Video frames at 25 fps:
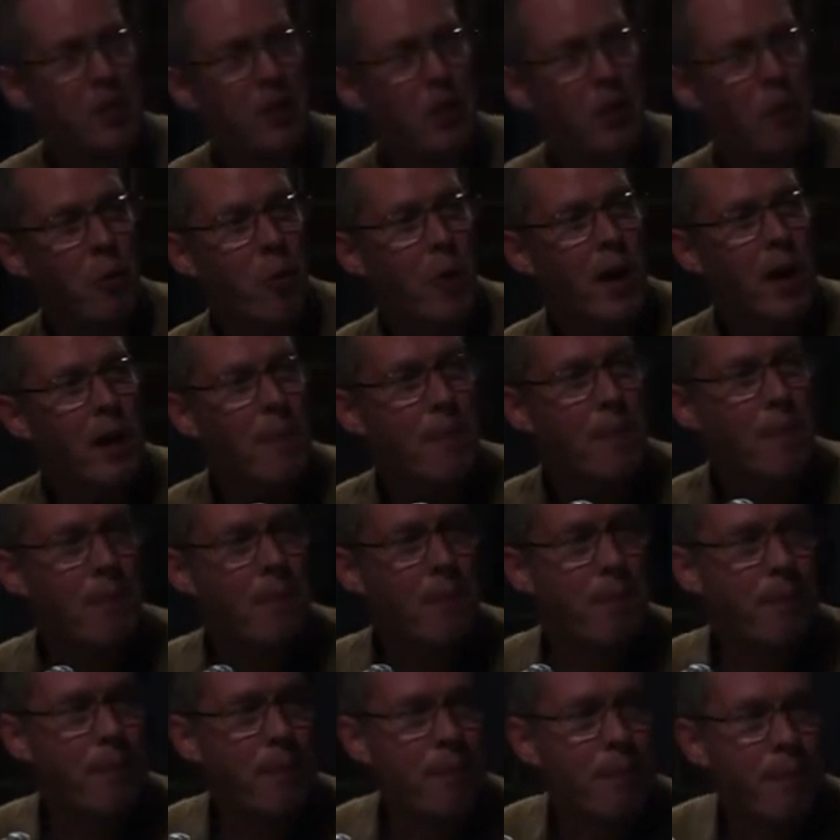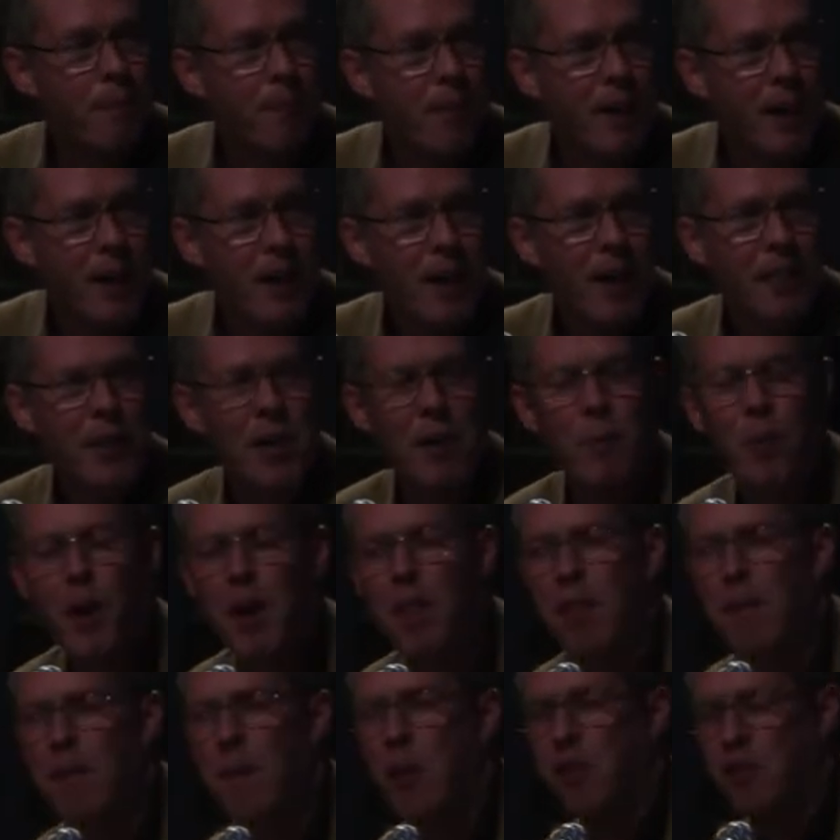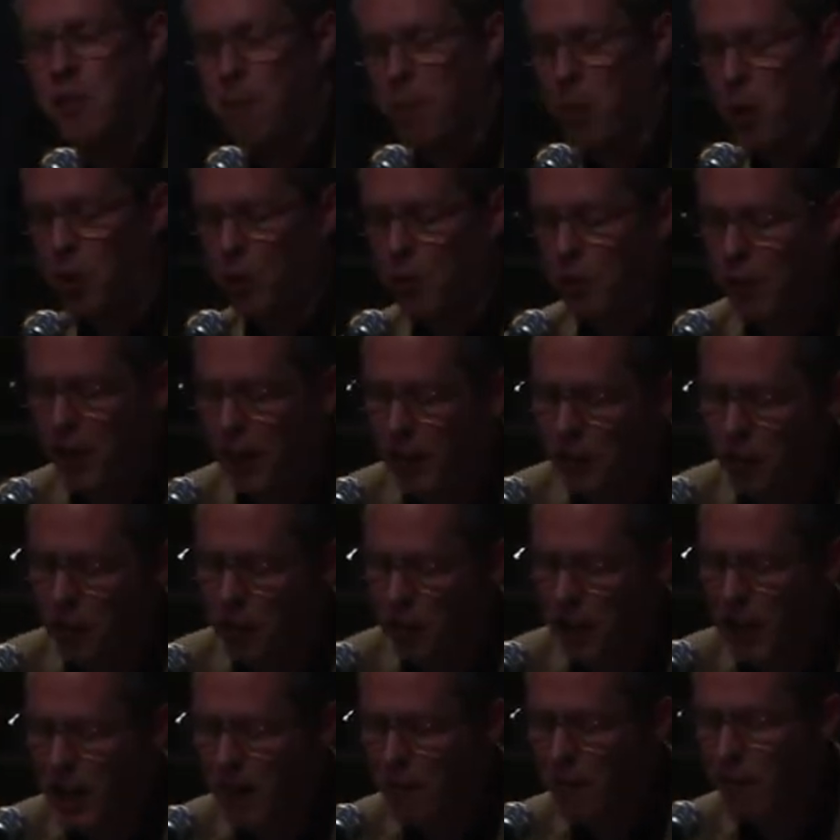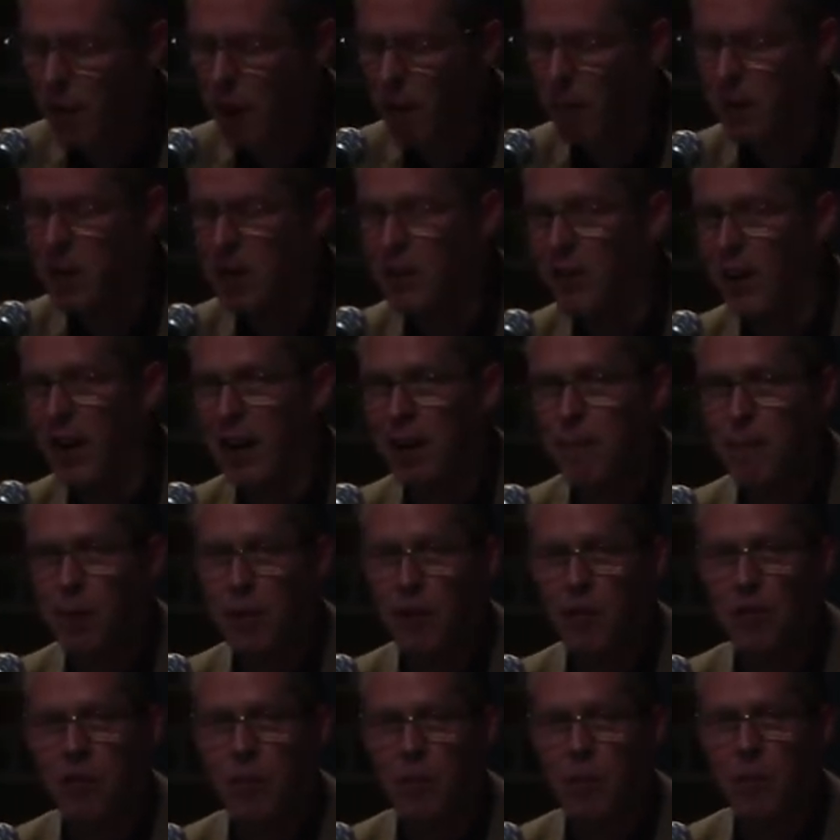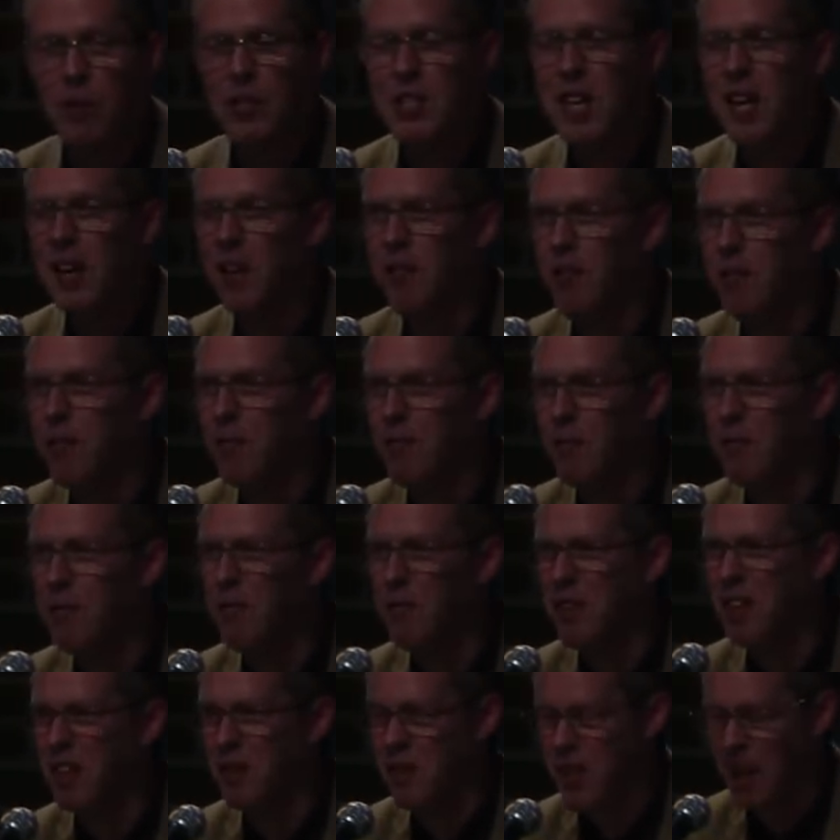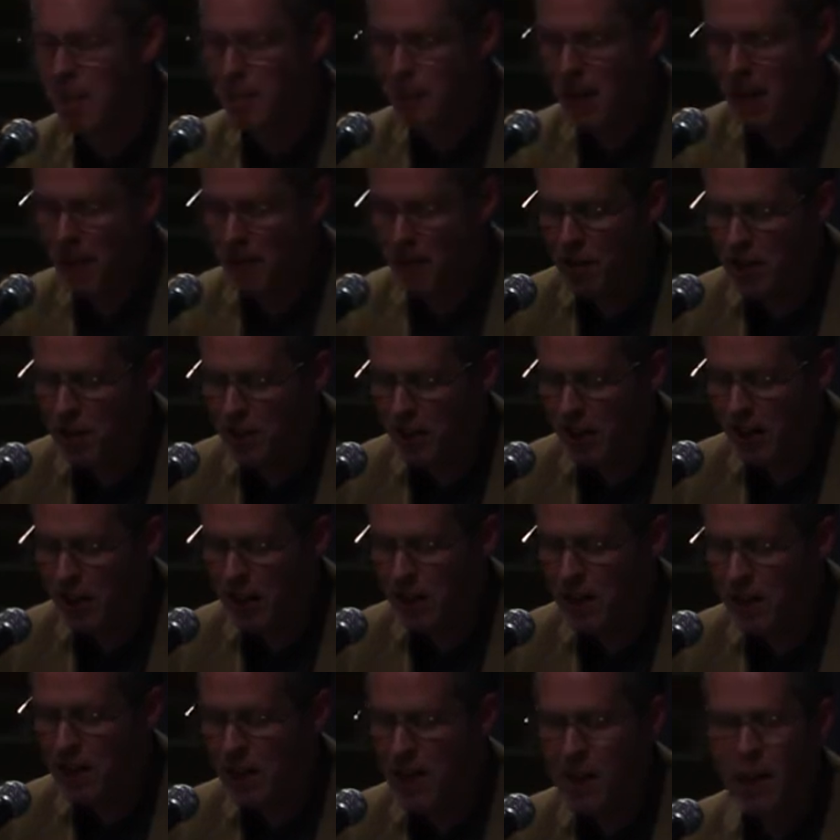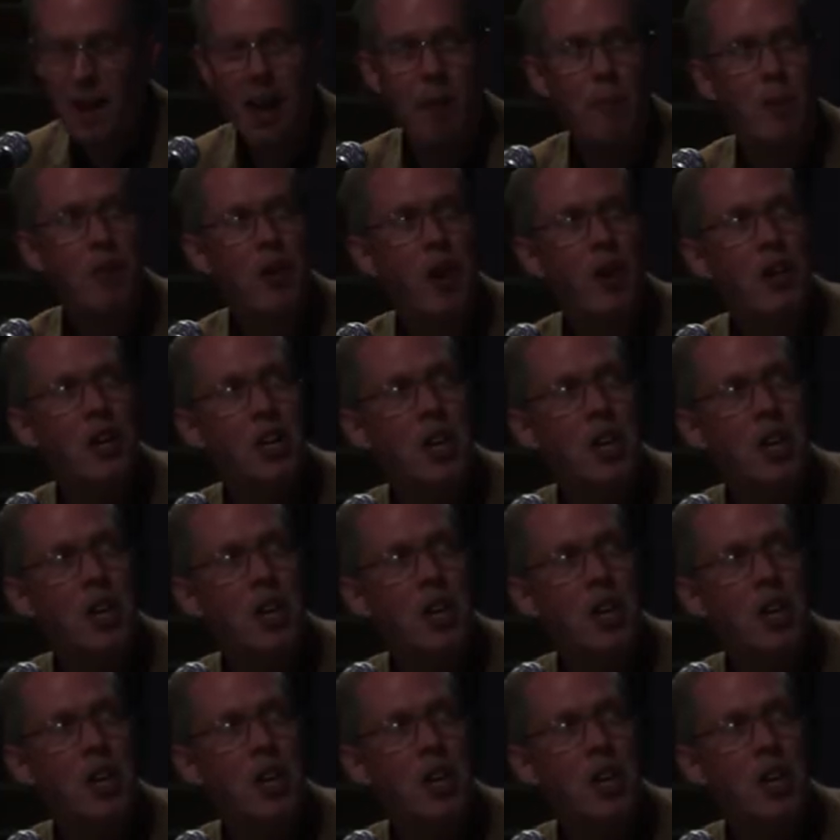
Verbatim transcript: do? Well, I think one of the most important things is to keep following developments. And we said things happen every day. And we've got